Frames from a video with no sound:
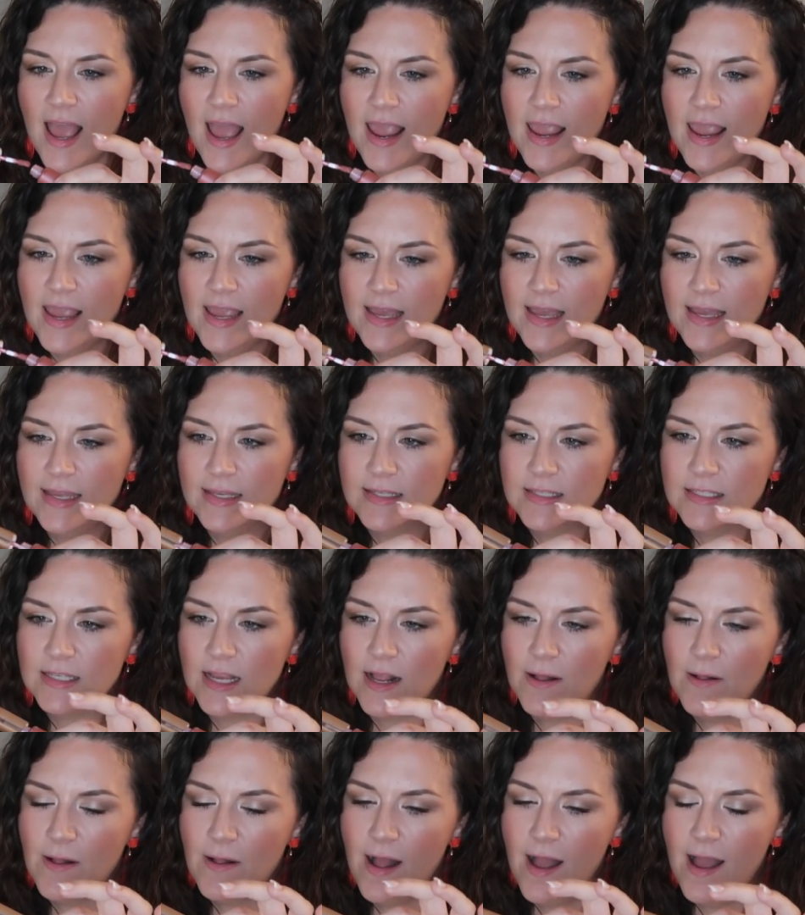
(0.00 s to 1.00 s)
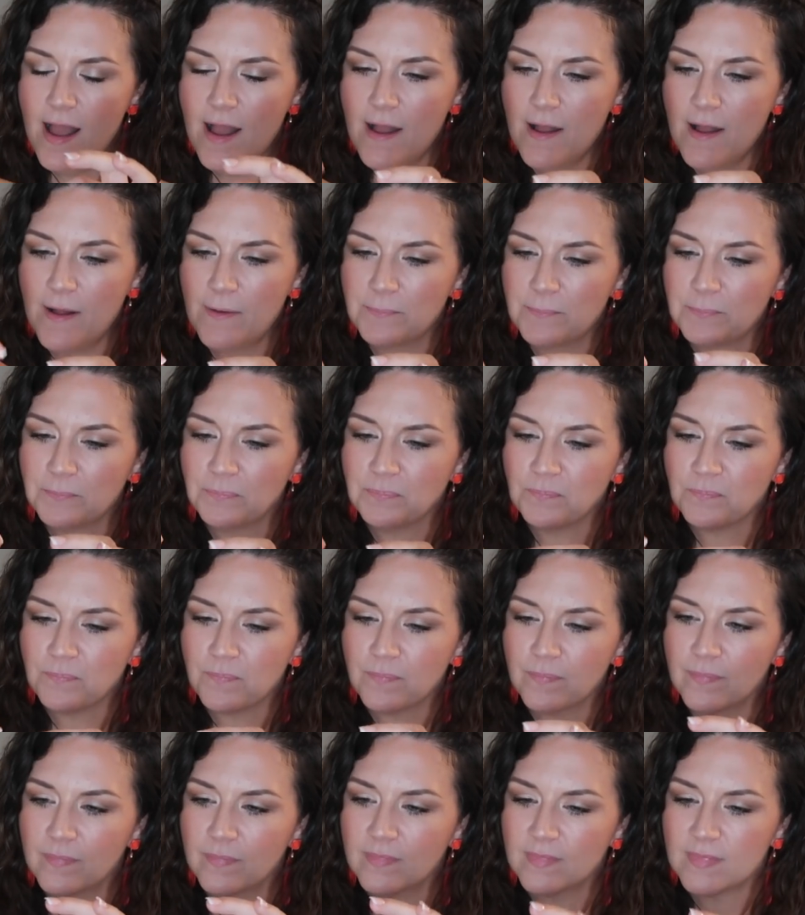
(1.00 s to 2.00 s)
And I
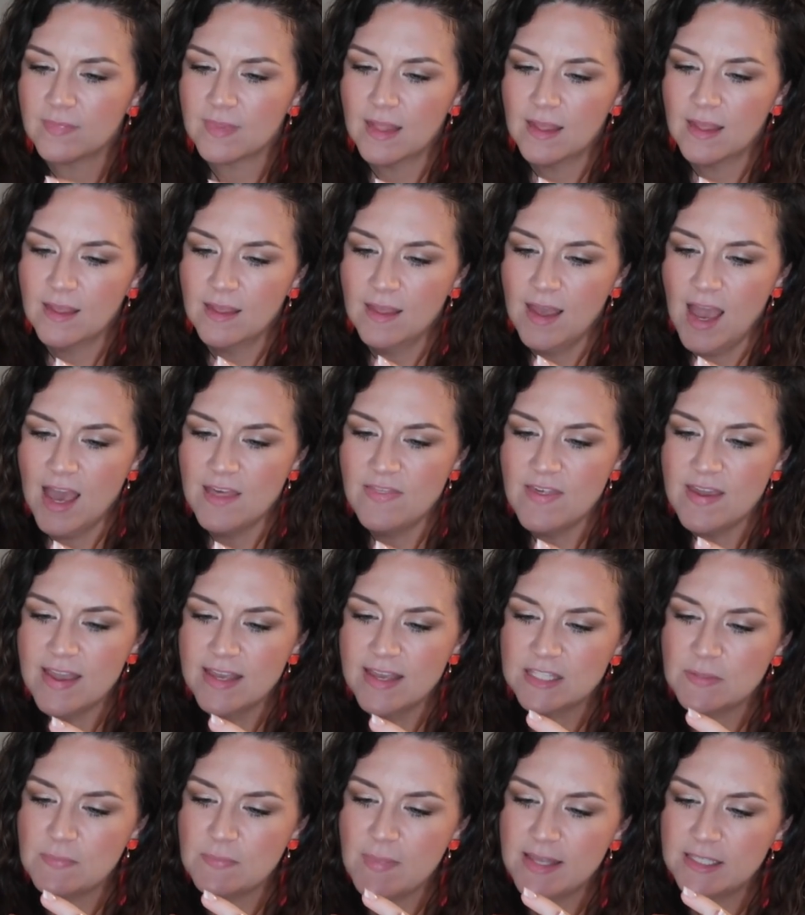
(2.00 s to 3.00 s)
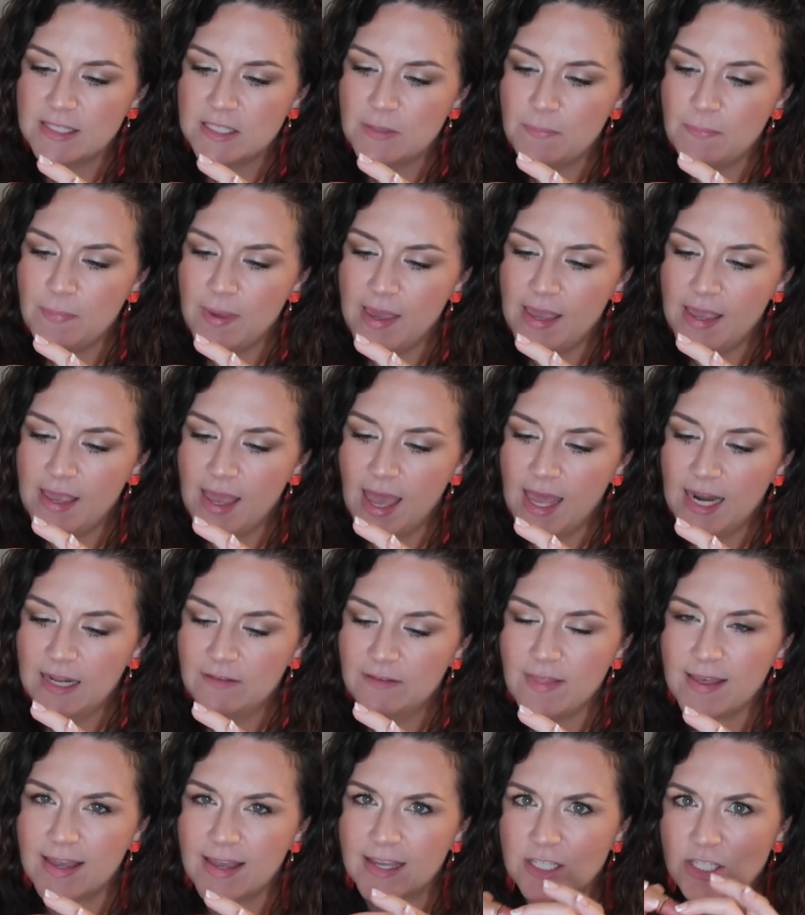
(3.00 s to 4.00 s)
think it's meant to be kind
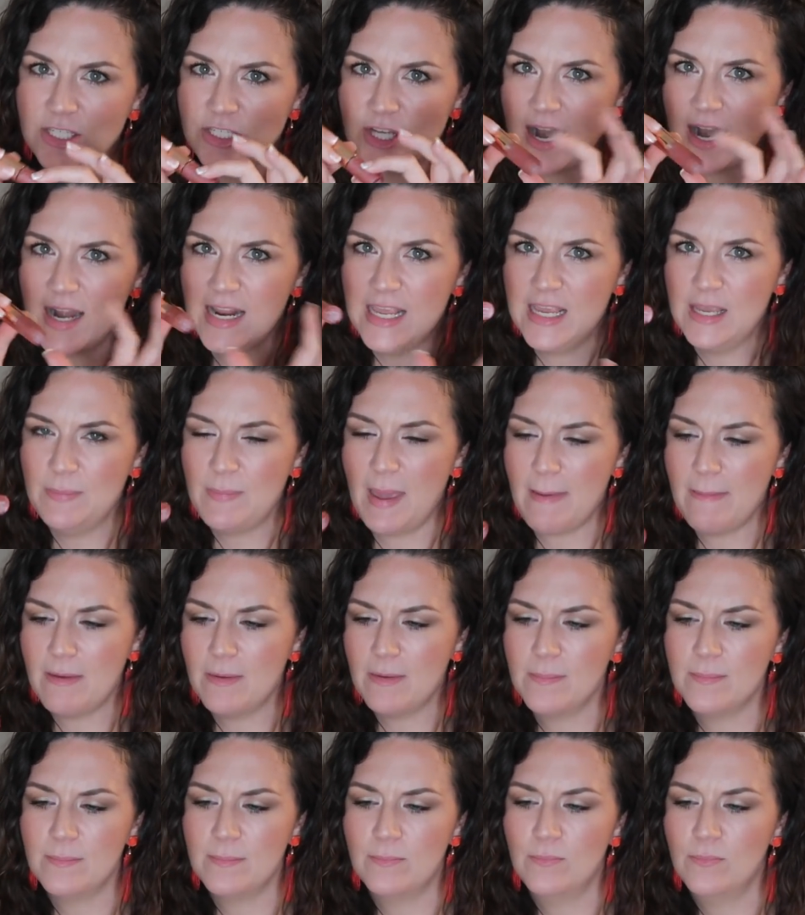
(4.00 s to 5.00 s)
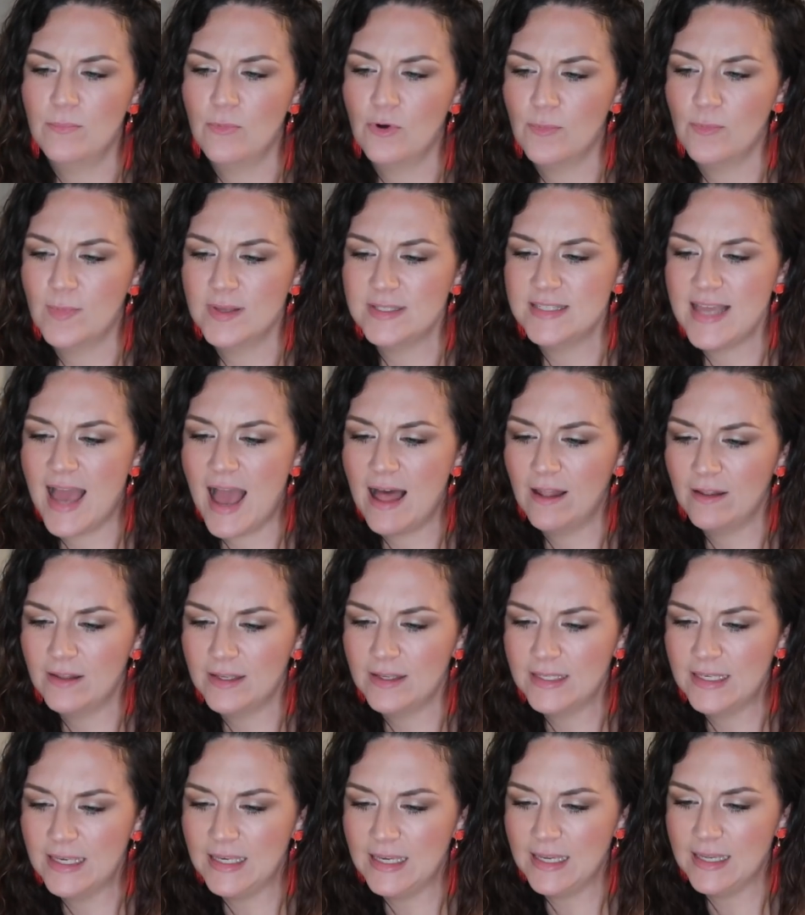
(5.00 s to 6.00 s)
of like a shiny, maybe more
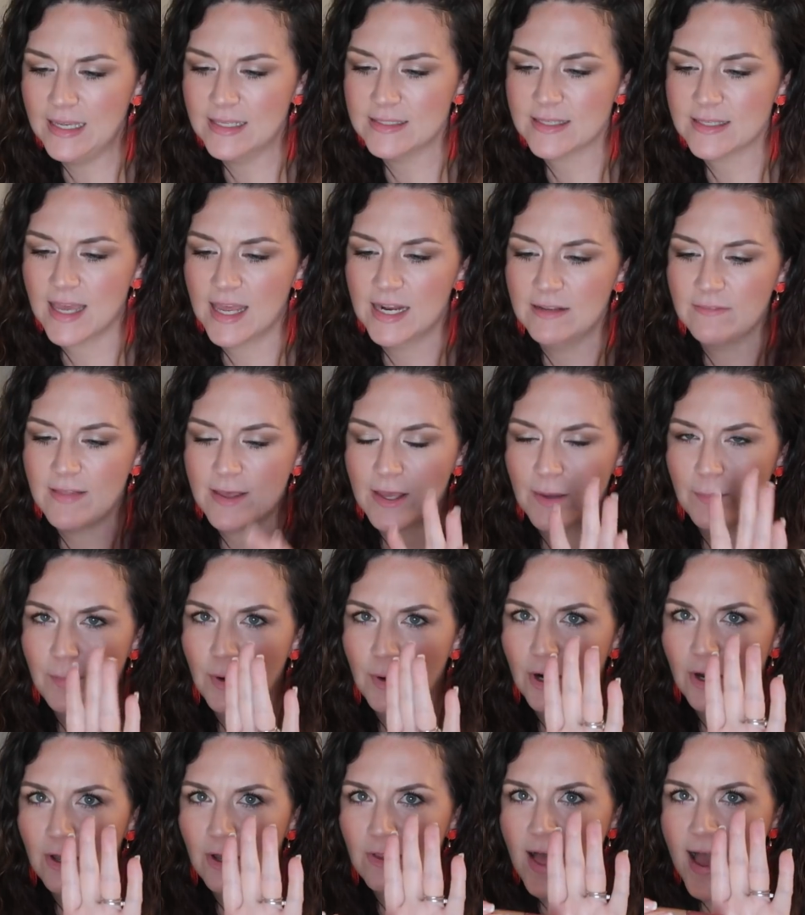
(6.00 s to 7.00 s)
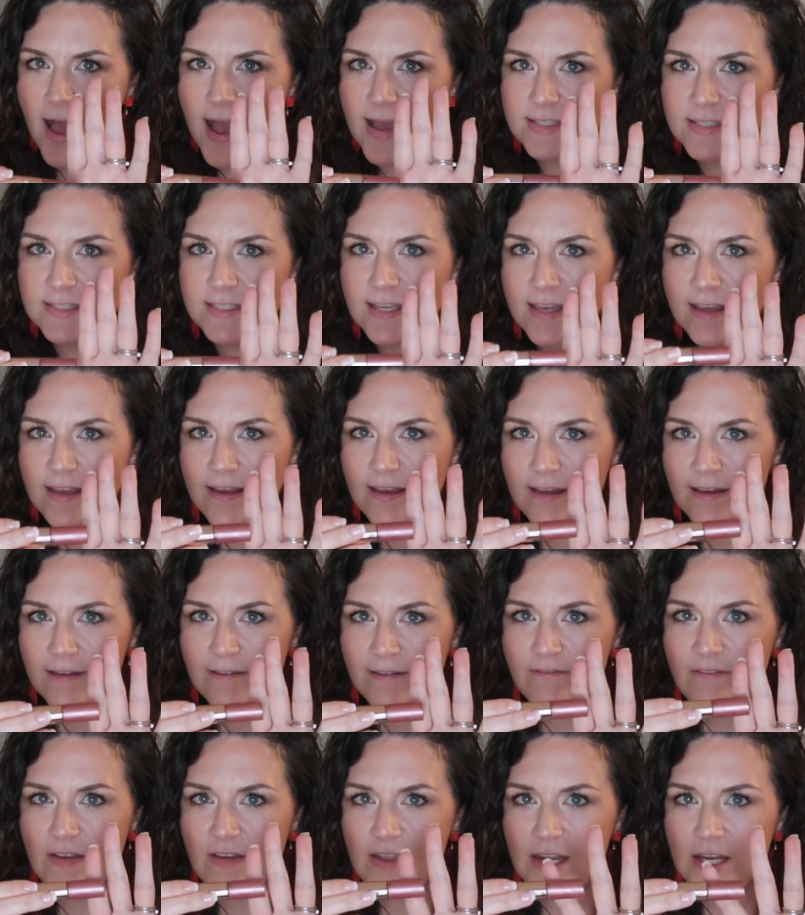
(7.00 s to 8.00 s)
metallic-y. It's kind of like a pearlized
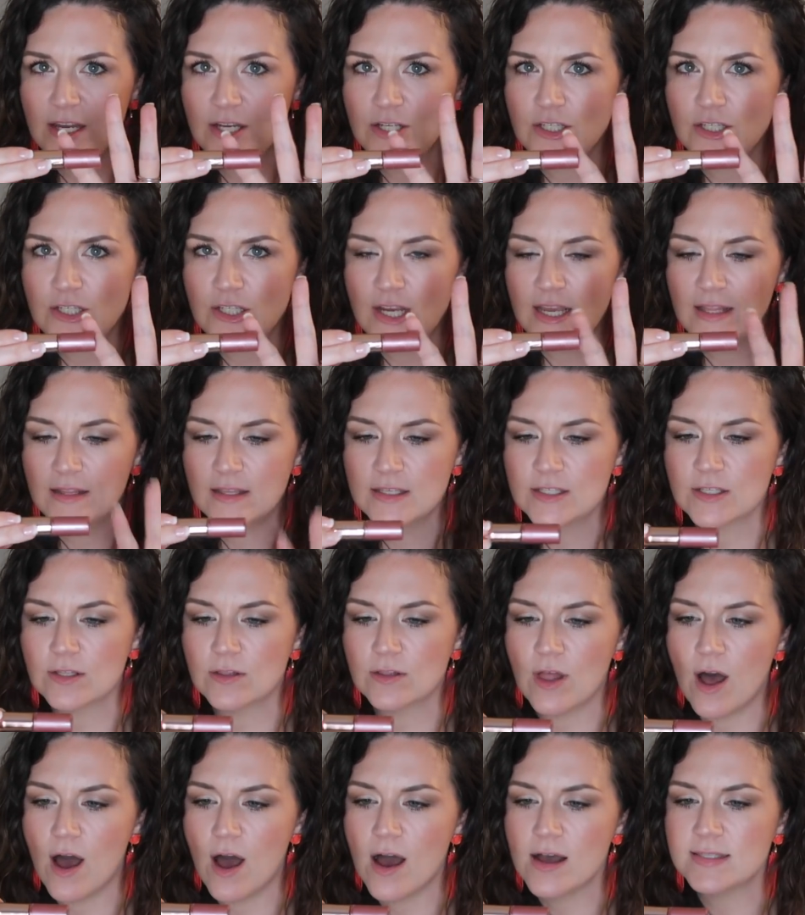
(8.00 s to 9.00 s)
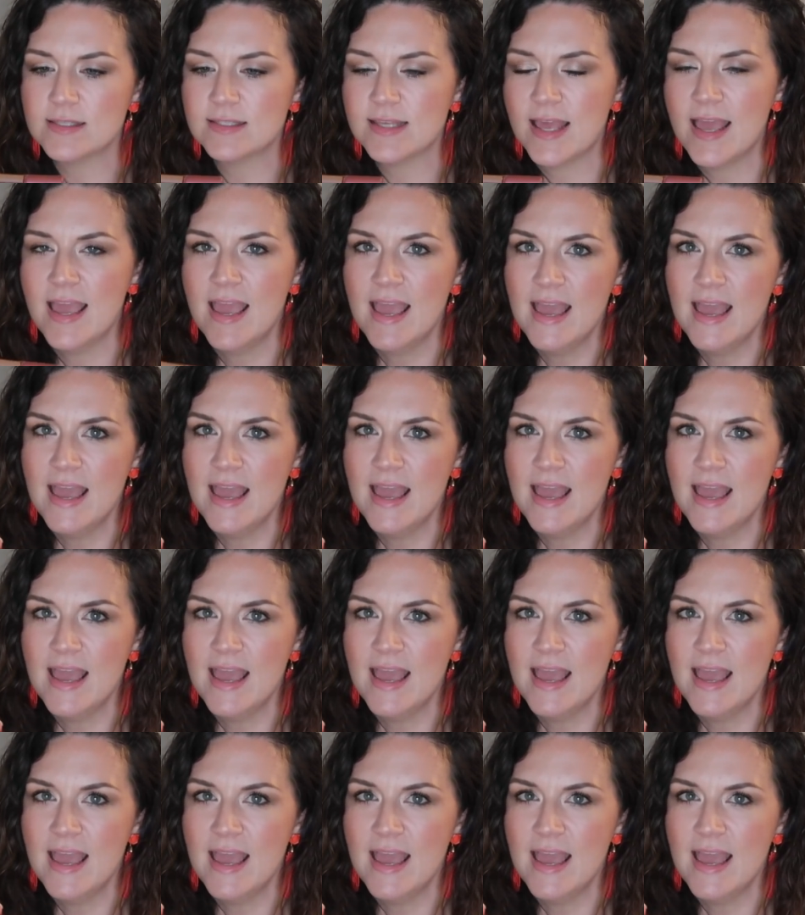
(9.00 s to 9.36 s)
finish in this gloss.